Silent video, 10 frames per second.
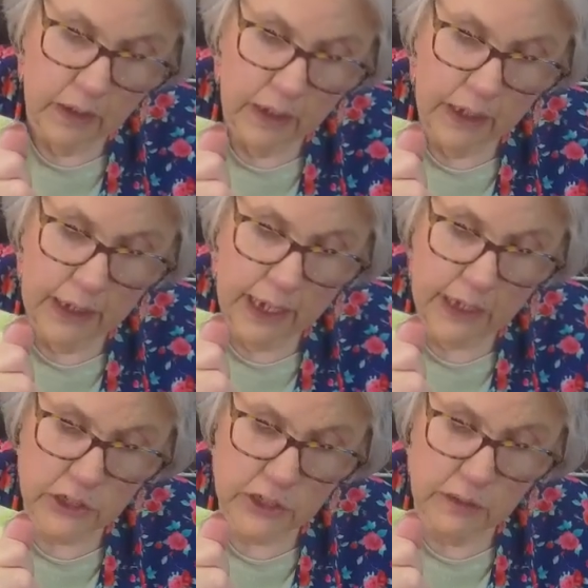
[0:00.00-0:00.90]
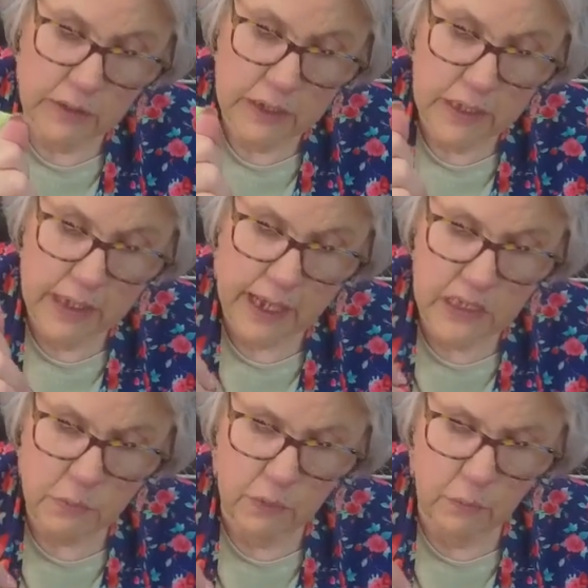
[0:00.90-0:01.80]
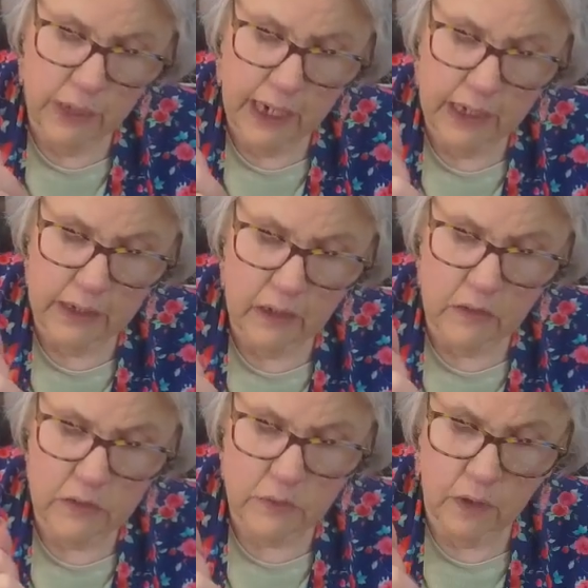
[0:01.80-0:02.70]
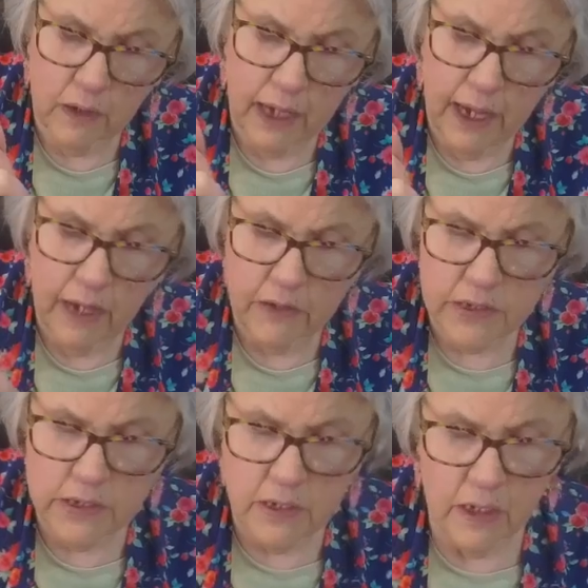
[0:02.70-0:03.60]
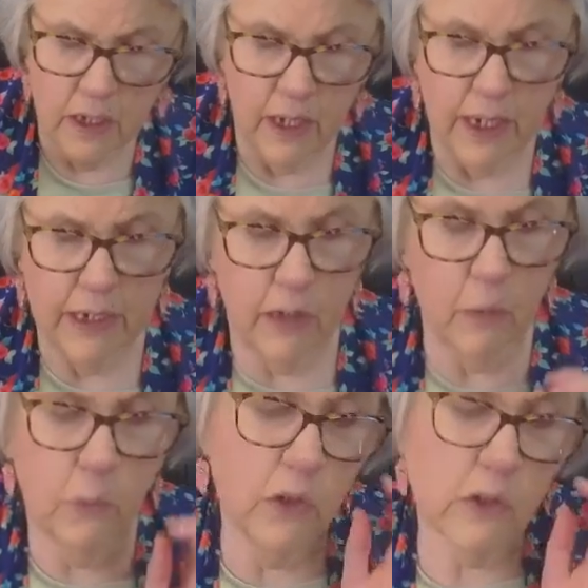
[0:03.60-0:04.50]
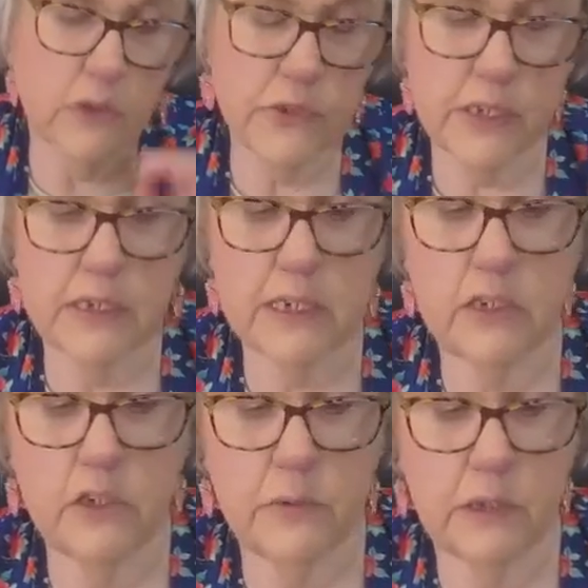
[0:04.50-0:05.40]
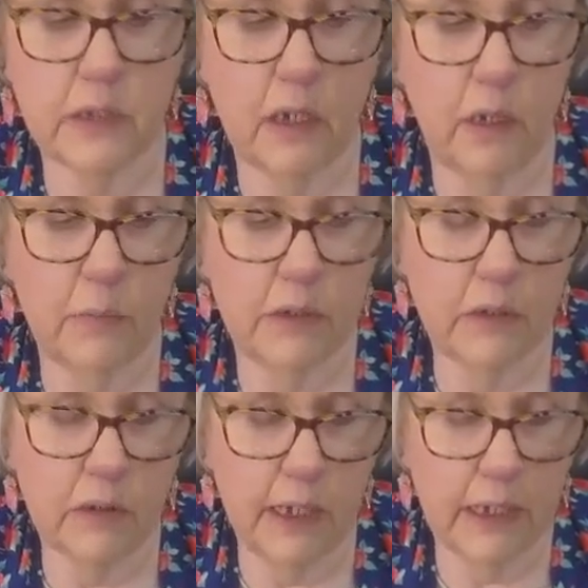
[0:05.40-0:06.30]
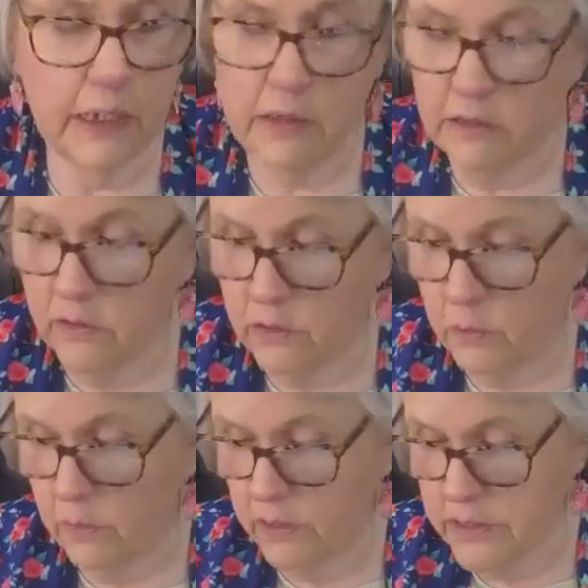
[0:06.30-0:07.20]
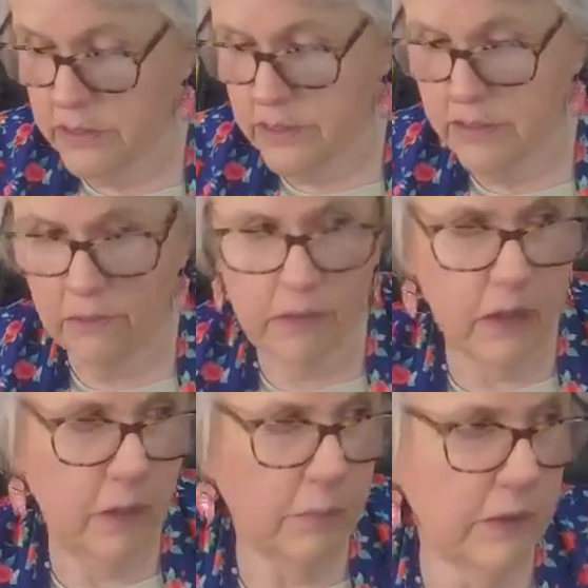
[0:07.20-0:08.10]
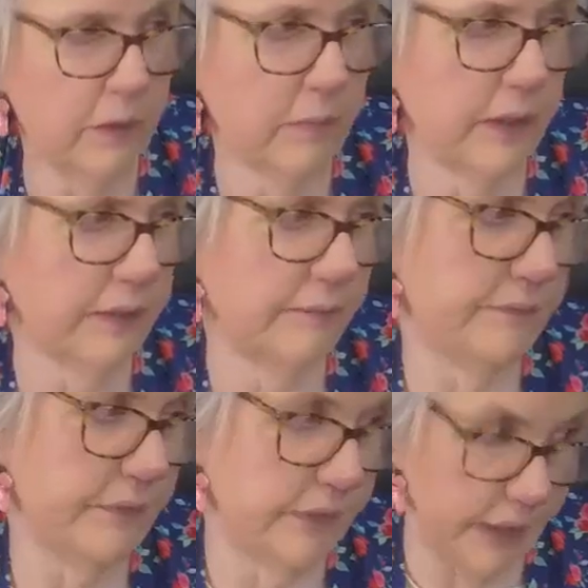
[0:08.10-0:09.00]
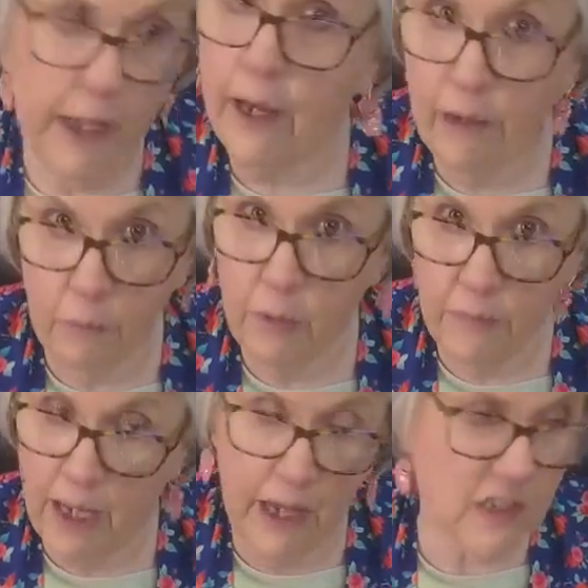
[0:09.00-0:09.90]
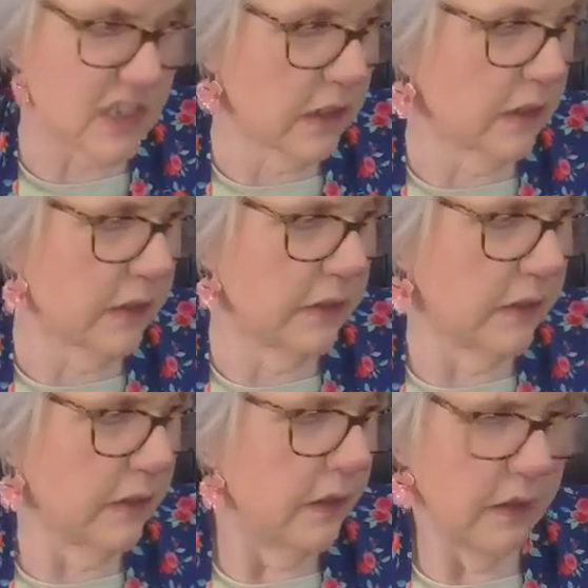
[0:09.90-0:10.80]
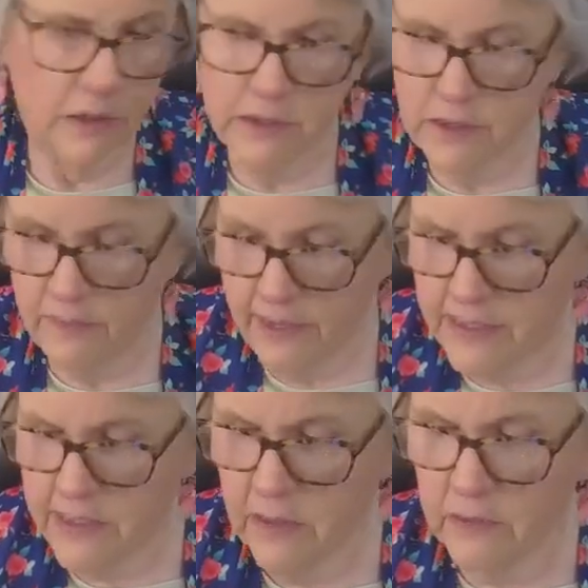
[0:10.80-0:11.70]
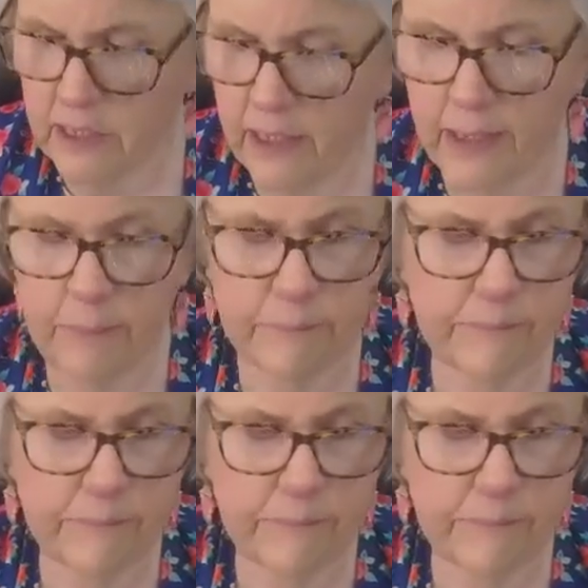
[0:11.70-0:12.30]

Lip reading: And actually, that's when we added on to our house. And our workers continued to come. And they're like, do you want us to still come? And I'm like, yeah, I want my house done. So they still came